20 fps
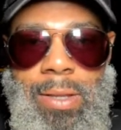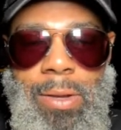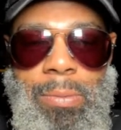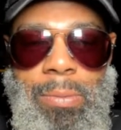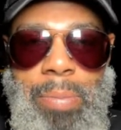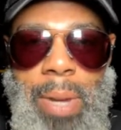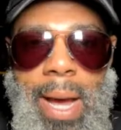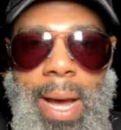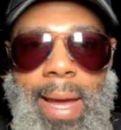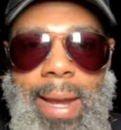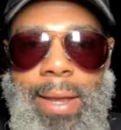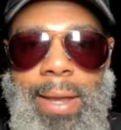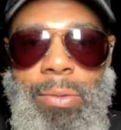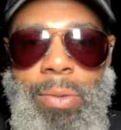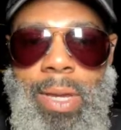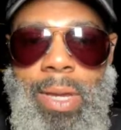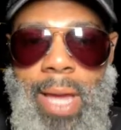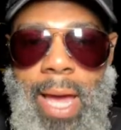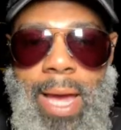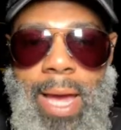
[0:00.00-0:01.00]
their body
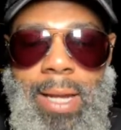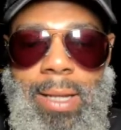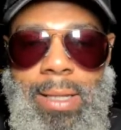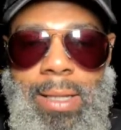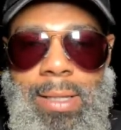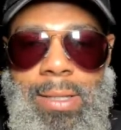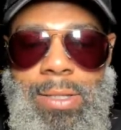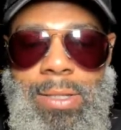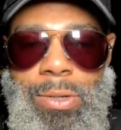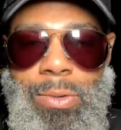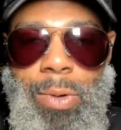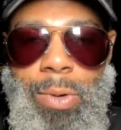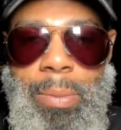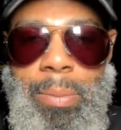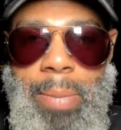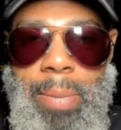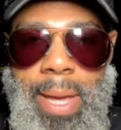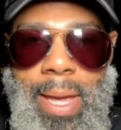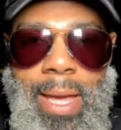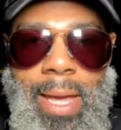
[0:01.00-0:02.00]
reacting to a
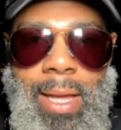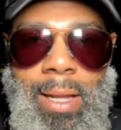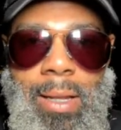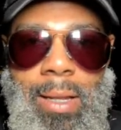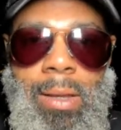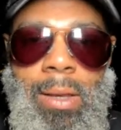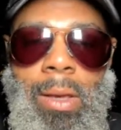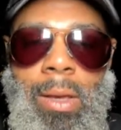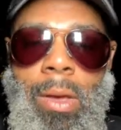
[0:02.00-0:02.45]
man